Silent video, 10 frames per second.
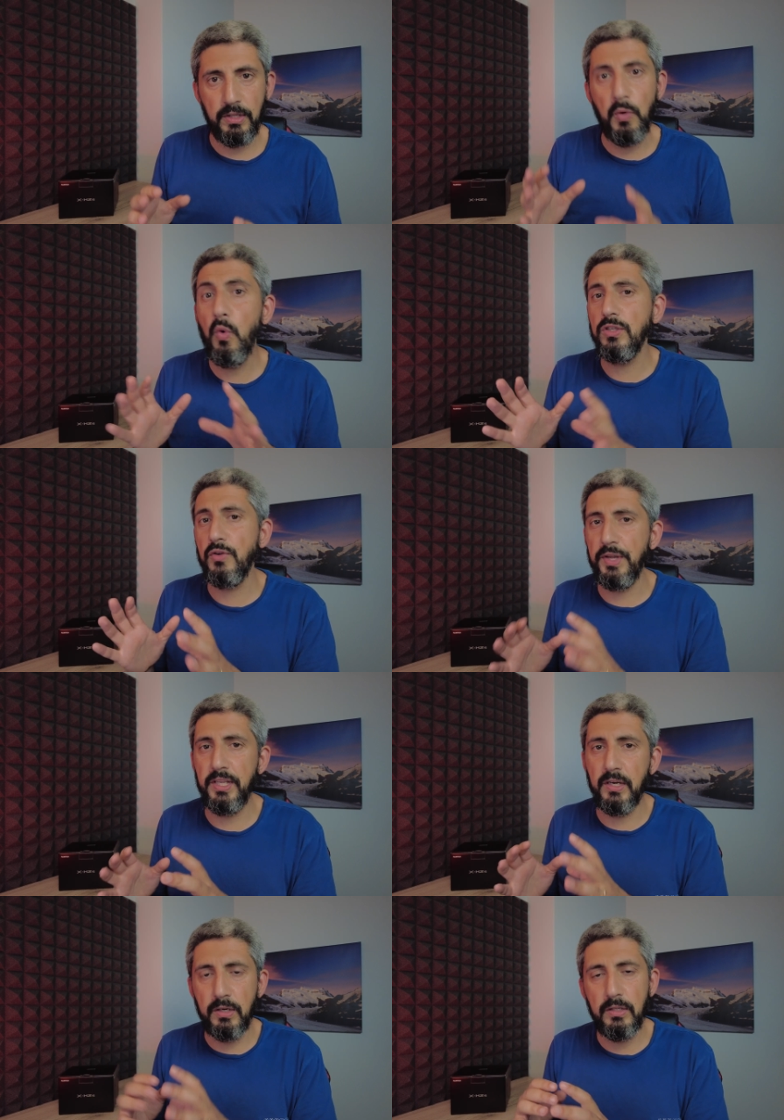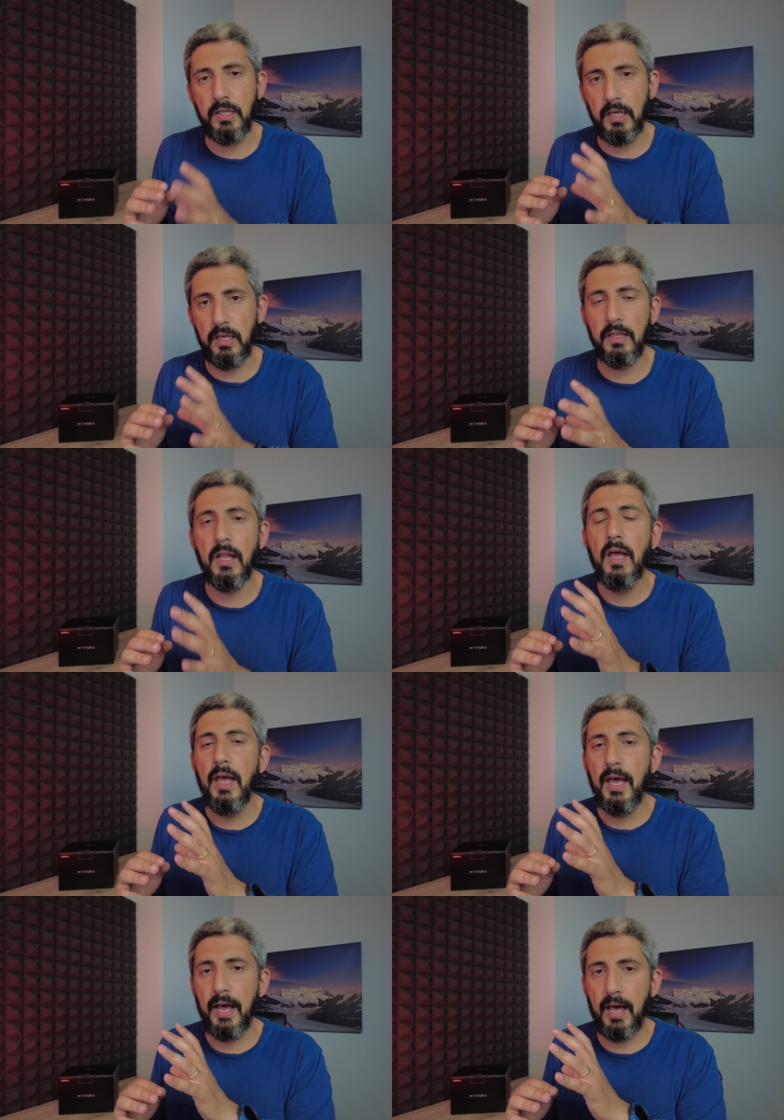It was already good in
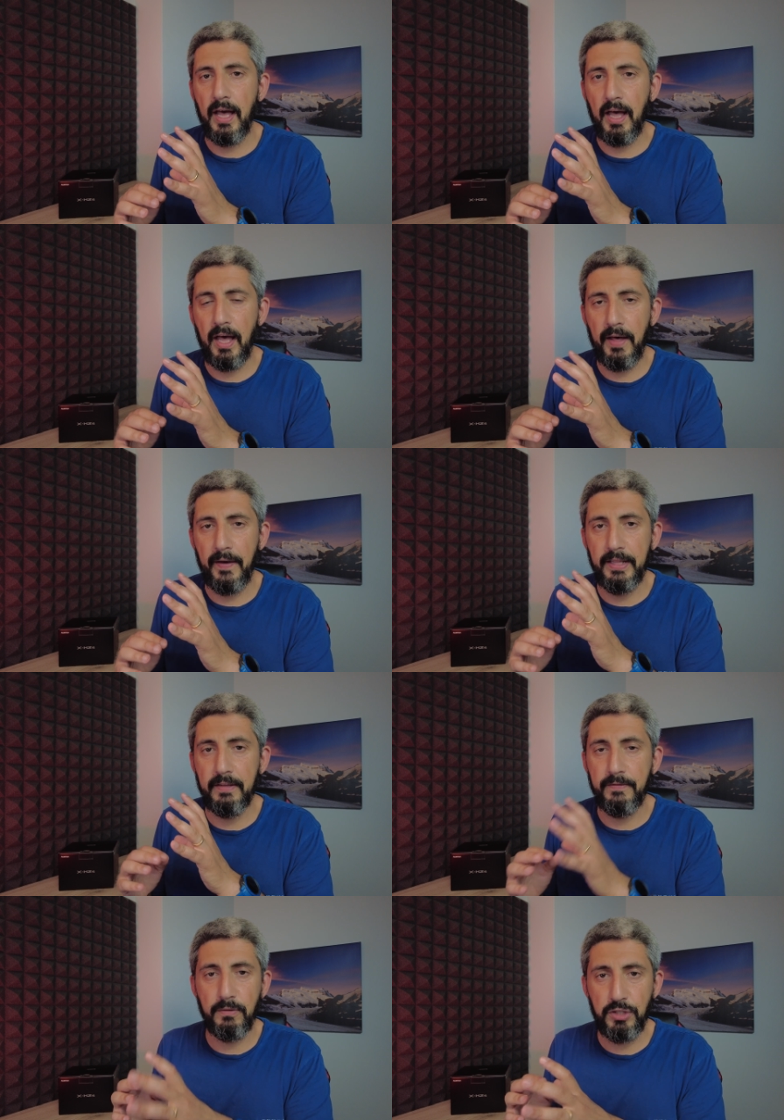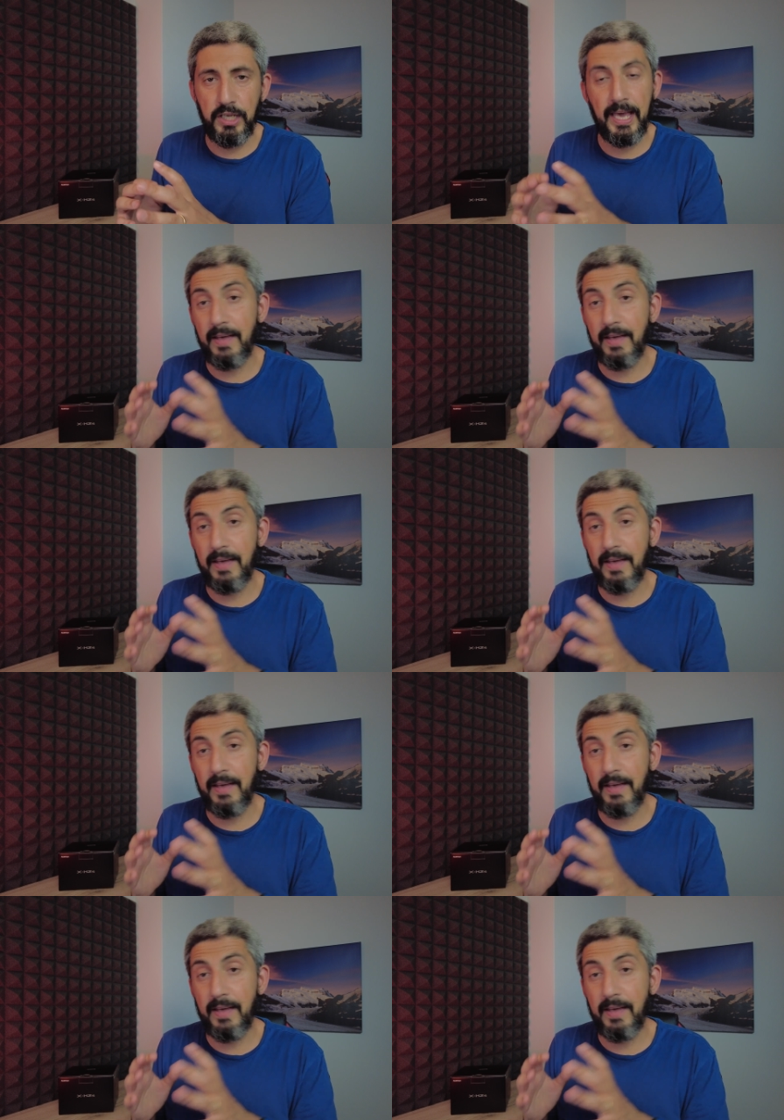the Fuji,